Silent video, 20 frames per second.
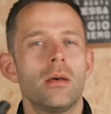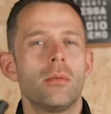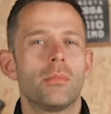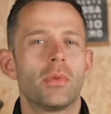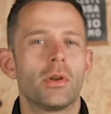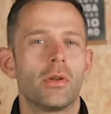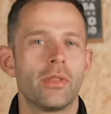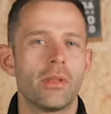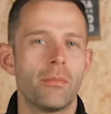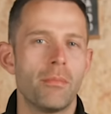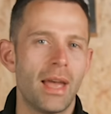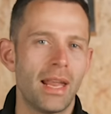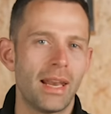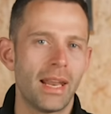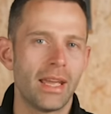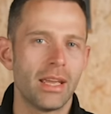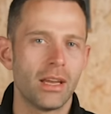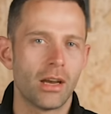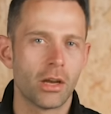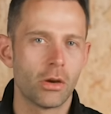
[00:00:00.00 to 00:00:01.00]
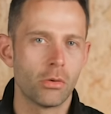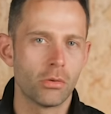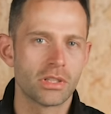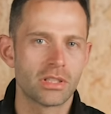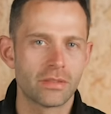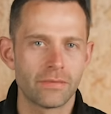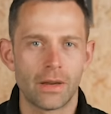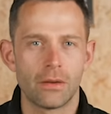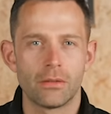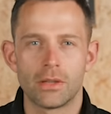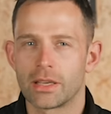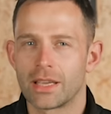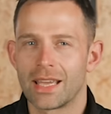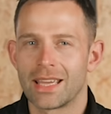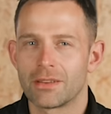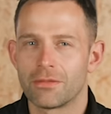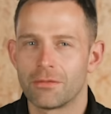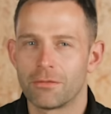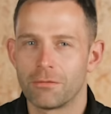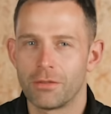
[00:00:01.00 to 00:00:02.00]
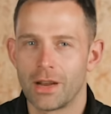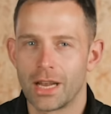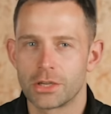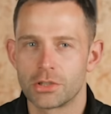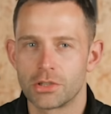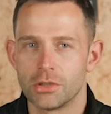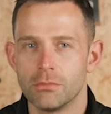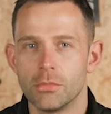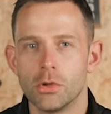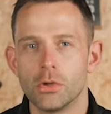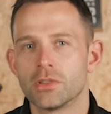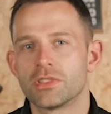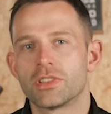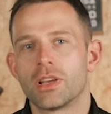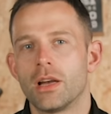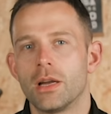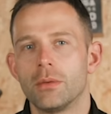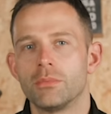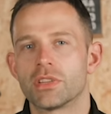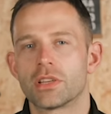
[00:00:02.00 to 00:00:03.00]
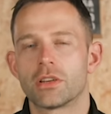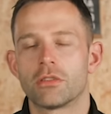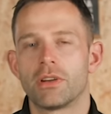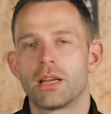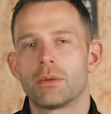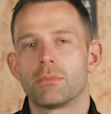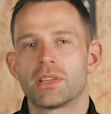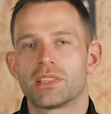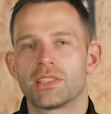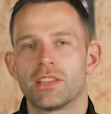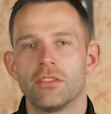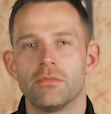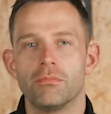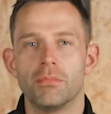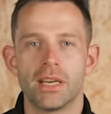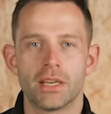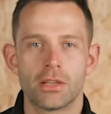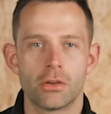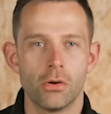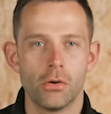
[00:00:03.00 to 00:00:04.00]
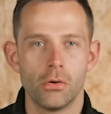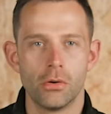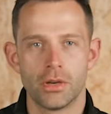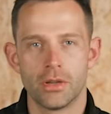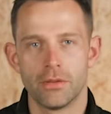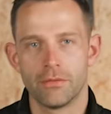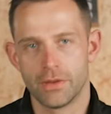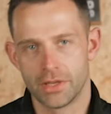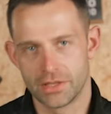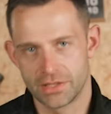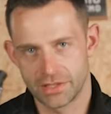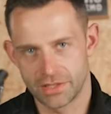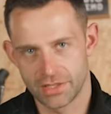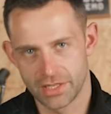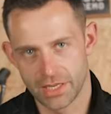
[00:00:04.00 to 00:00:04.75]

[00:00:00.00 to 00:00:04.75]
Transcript: but on the Melee I always felt like I had a fraction more time to correct myself mid-corner versus